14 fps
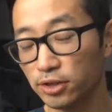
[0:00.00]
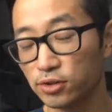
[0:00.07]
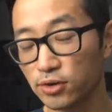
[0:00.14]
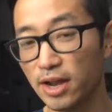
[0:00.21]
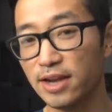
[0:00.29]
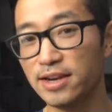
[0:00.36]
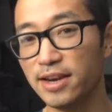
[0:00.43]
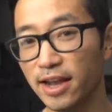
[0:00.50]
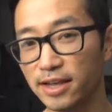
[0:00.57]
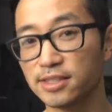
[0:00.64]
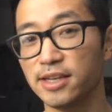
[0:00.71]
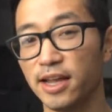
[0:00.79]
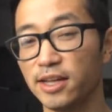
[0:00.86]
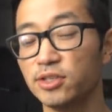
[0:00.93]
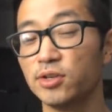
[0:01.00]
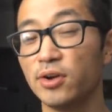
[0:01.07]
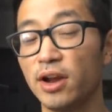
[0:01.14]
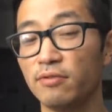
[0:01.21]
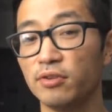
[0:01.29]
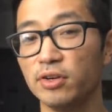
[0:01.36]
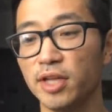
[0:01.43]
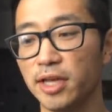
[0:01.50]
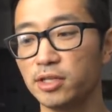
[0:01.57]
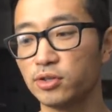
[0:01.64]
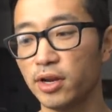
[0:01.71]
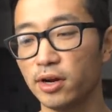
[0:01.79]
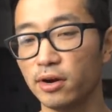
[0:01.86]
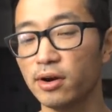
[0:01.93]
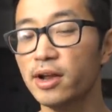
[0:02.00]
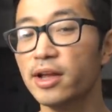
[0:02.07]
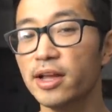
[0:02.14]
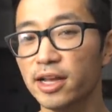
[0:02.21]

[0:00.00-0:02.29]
a try next as your everyday trainer.